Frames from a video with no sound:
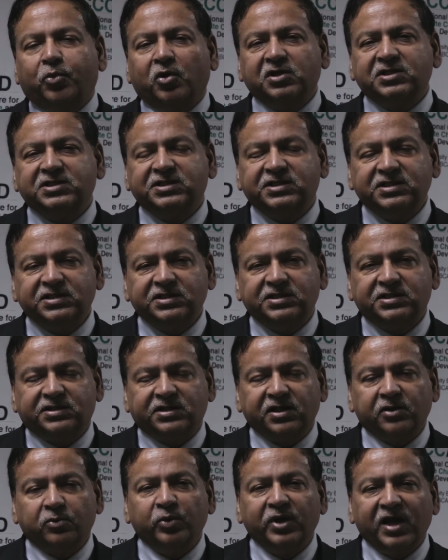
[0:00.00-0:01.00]
policies
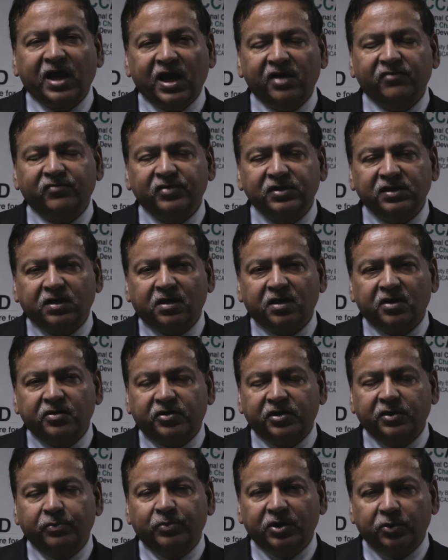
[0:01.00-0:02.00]
that we have in the
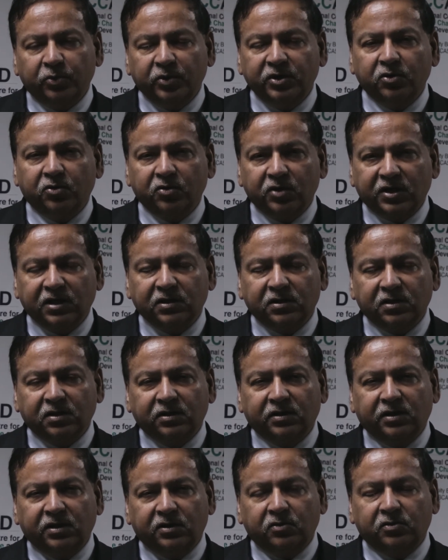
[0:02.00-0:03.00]
country, but
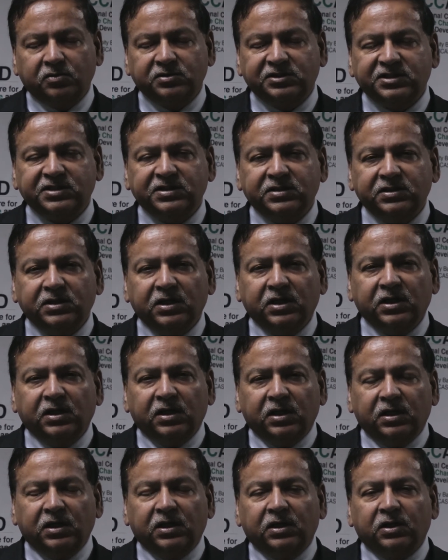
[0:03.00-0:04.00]
they don't see
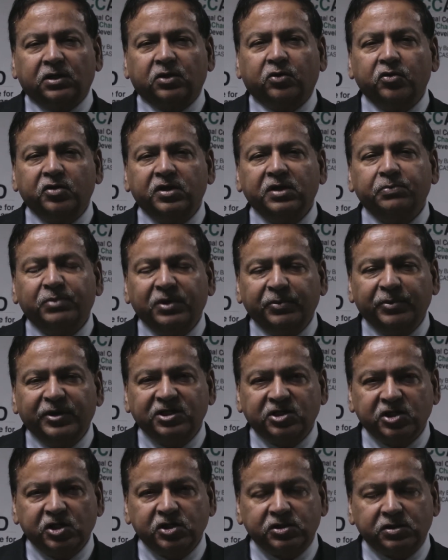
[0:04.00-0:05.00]
good
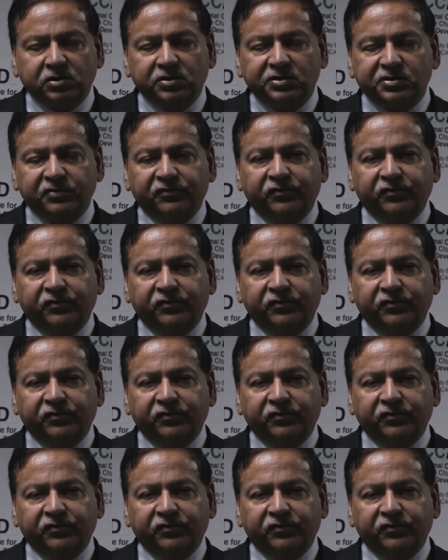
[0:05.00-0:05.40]
implementation. So